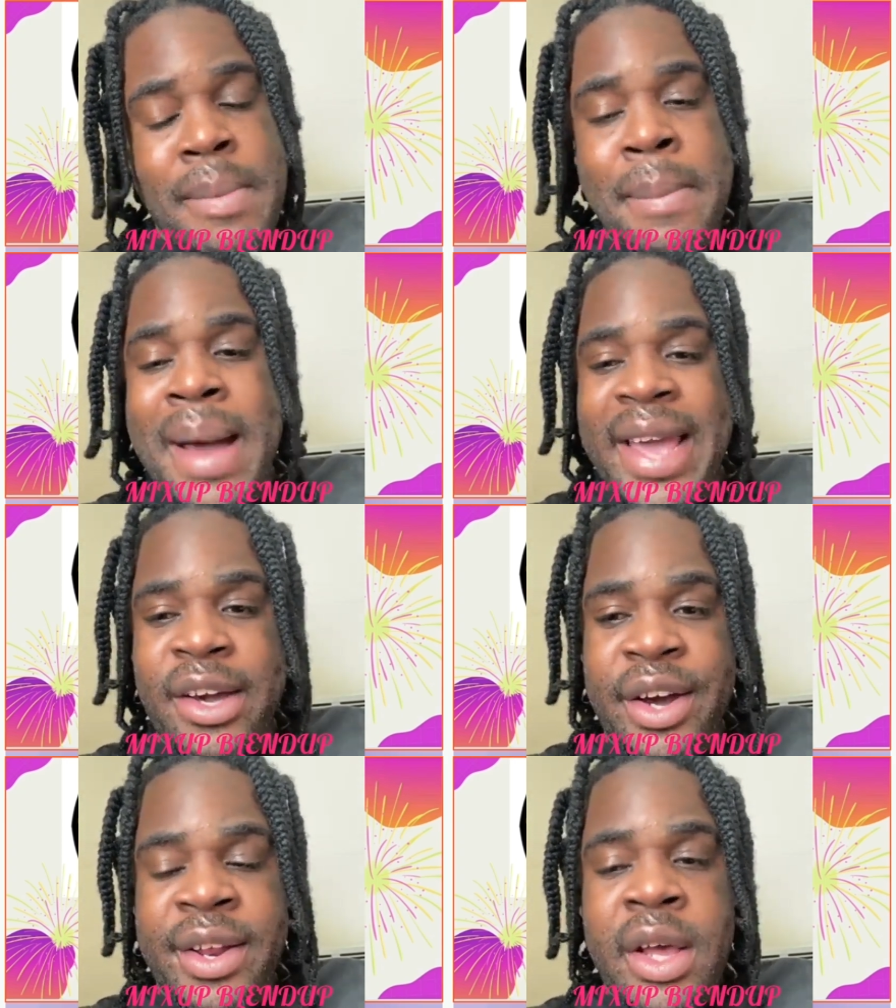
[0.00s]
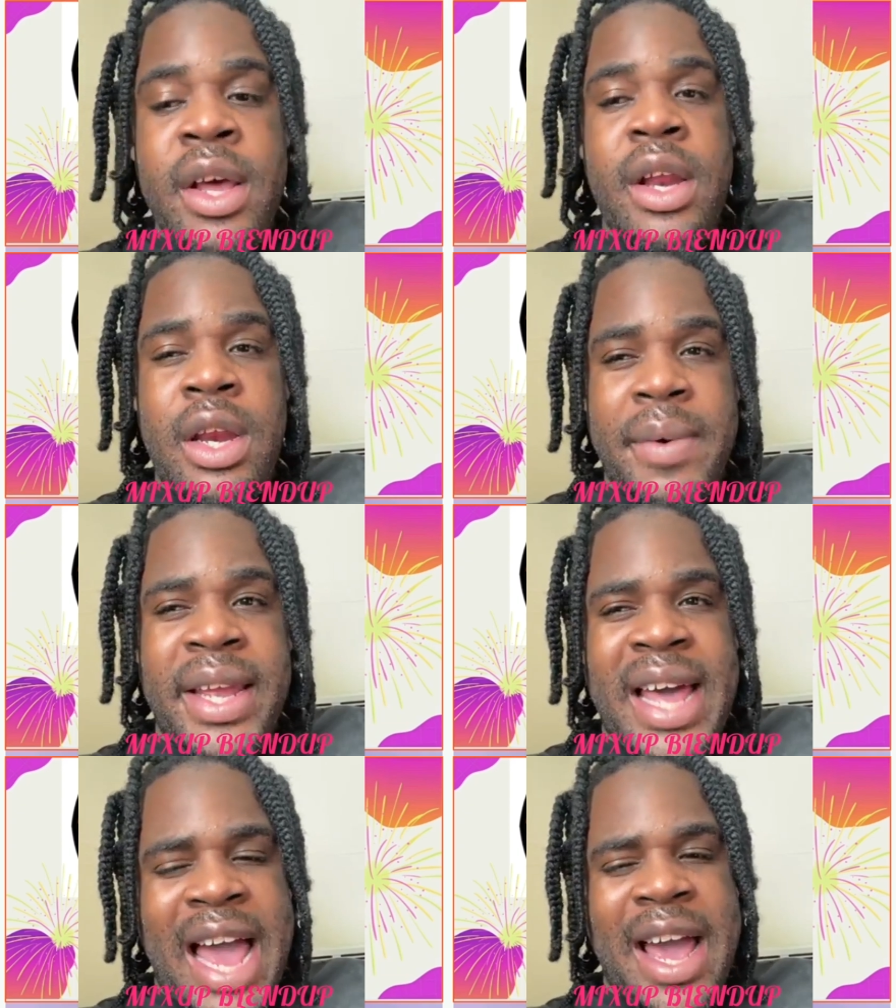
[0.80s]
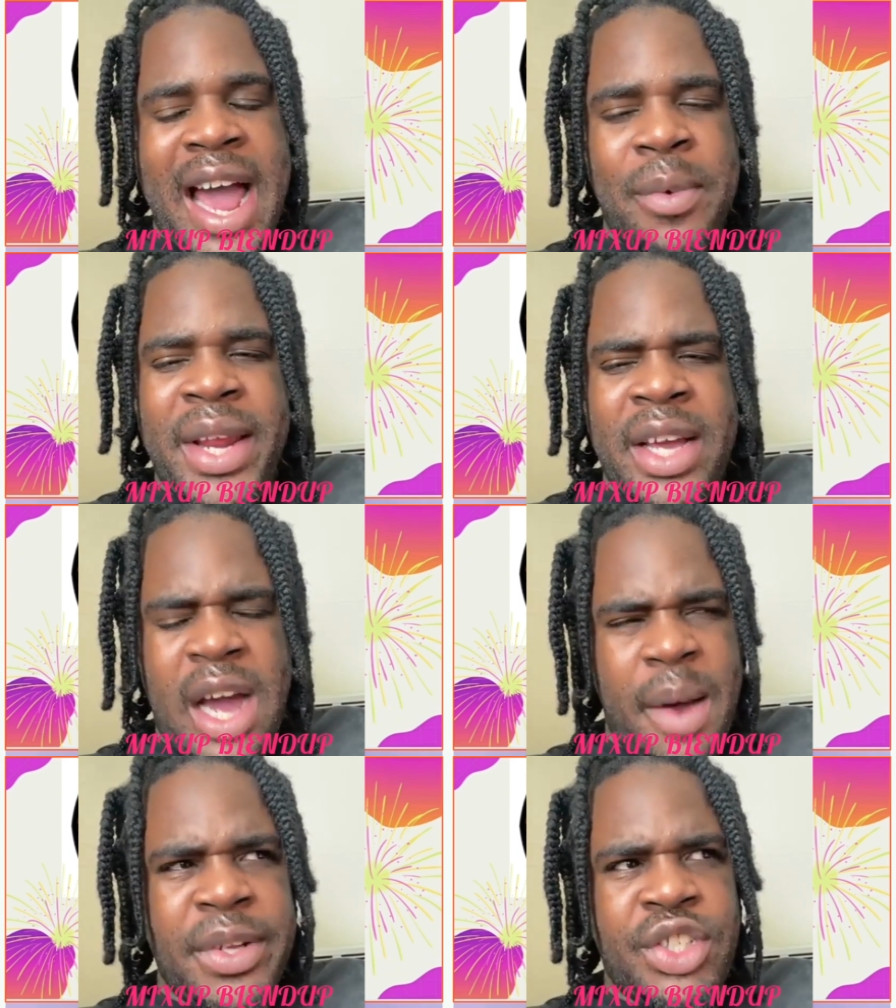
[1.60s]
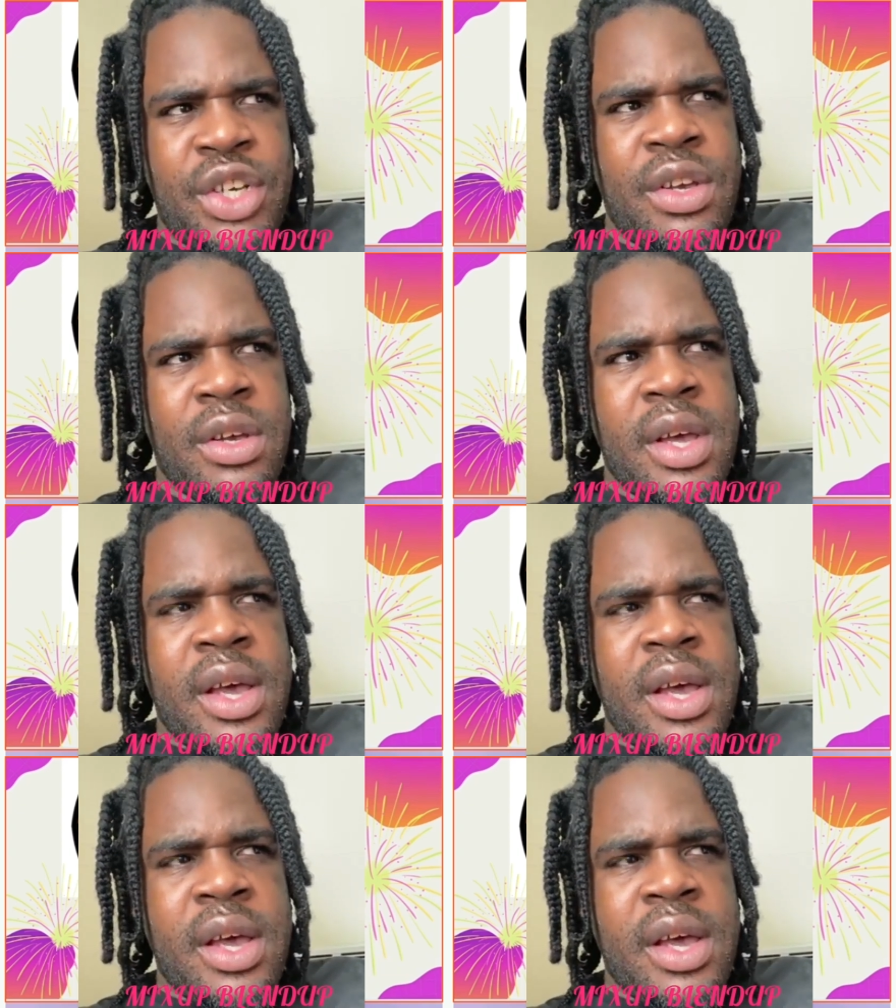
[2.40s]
But my God, Lorraine, I would encourage you.